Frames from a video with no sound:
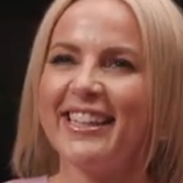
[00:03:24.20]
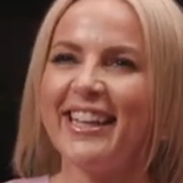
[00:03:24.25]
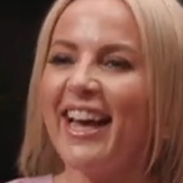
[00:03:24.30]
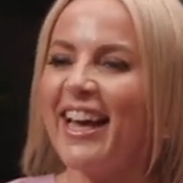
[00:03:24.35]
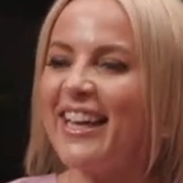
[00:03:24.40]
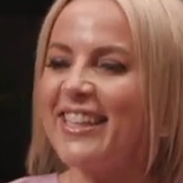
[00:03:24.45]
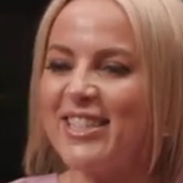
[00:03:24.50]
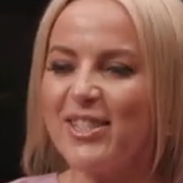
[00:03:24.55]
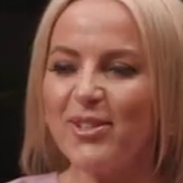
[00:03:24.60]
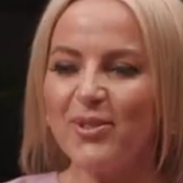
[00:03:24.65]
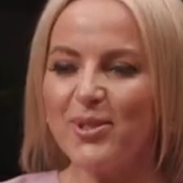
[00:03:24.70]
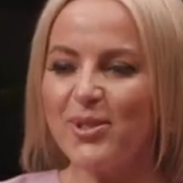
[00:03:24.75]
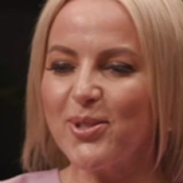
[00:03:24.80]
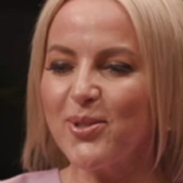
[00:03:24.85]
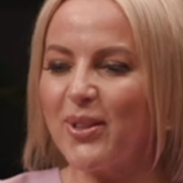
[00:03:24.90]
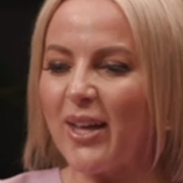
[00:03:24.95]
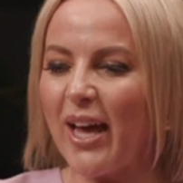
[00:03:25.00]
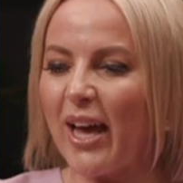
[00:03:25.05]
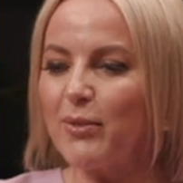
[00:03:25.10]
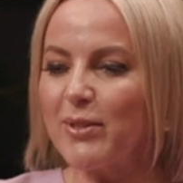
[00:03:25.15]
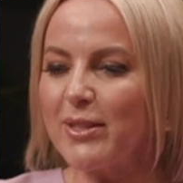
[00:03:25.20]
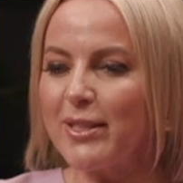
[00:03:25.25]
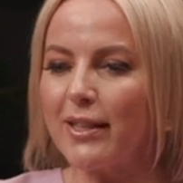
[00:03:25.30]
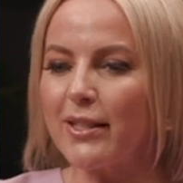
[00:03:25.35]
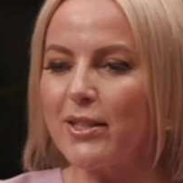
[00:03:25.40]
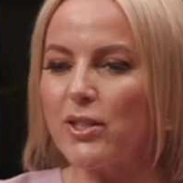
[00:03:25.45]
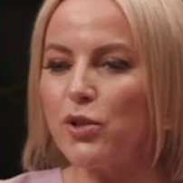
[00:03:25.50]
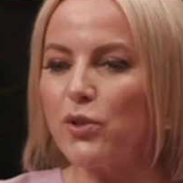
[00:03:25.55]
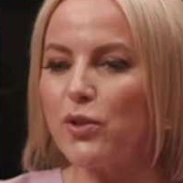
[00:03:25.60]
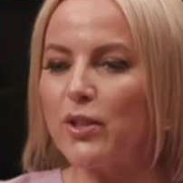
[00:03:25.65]
Yeah, so that was kind
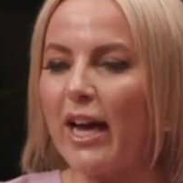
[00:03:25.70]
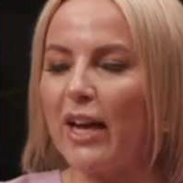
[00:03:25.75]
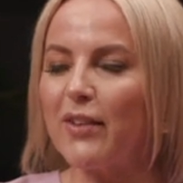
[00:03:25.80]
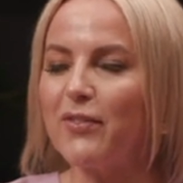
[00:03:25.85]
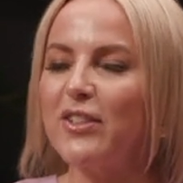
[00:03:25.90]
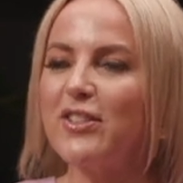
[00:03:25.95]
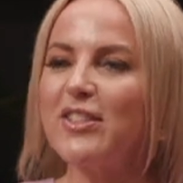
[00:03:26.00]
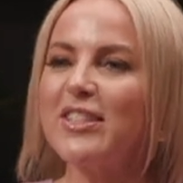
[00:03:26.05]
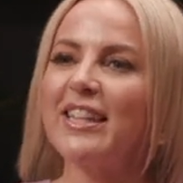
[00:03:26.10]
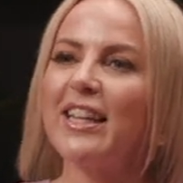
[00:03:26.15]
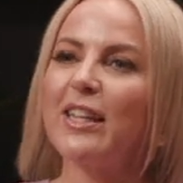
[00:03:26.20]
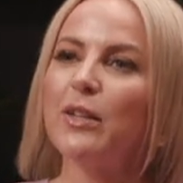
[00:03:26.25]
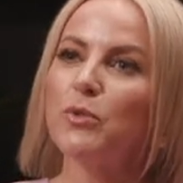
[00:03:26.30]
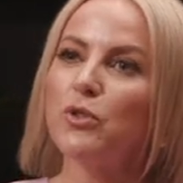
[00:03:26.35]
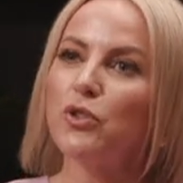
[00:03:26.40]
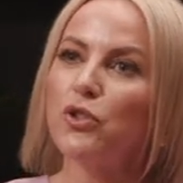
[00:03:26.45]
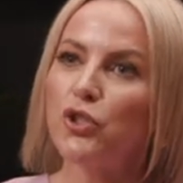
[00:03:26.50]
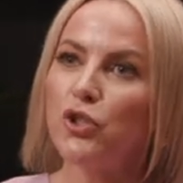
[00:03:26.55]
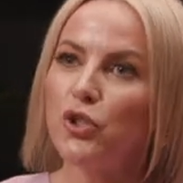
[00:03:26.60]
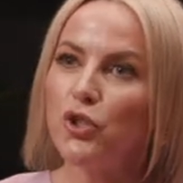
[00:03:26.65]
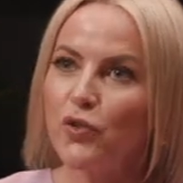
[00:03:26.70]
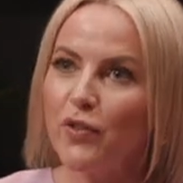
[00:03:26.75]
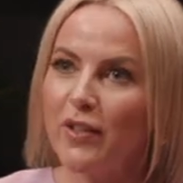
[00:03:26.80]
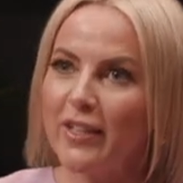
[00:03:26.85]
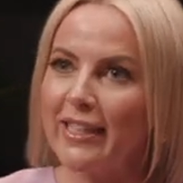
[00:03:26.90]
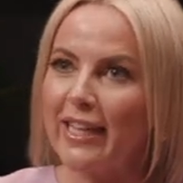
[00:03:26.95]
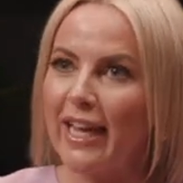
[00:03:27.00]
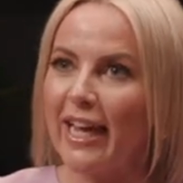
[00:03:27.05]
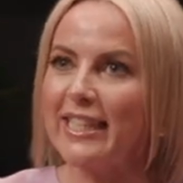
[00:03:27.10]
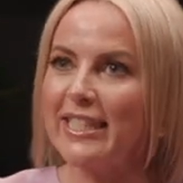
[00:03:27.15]
of 2.5 years. And then it was
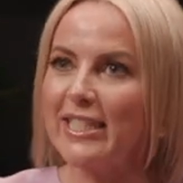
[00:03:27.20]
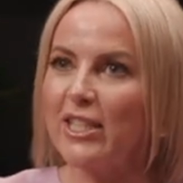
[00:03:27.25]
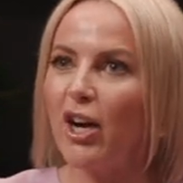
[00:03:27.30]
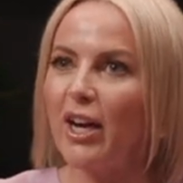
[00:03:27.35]
during that